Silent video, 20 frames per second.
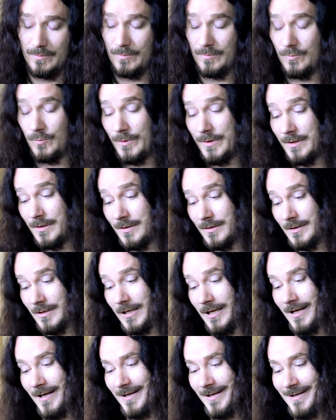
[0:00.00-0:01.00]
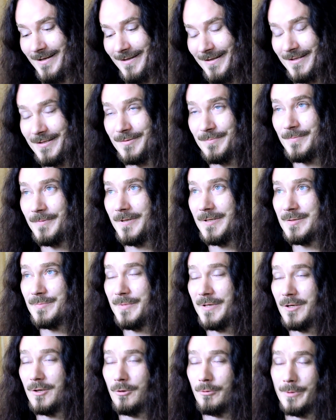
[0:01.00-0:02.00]
Well, it's
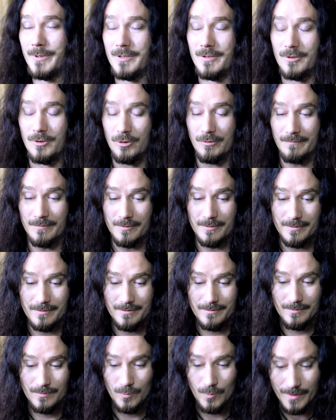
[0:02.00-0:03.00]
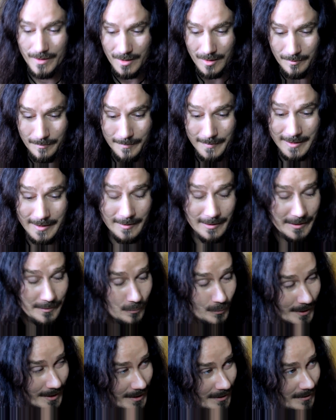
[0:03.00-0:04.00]
been going overwhelmingly
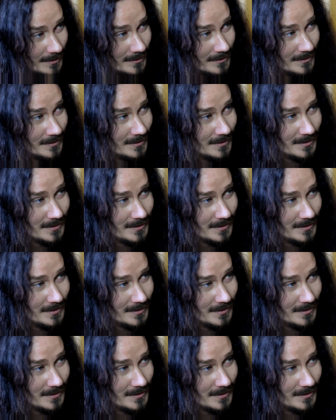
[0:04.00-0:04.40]
well.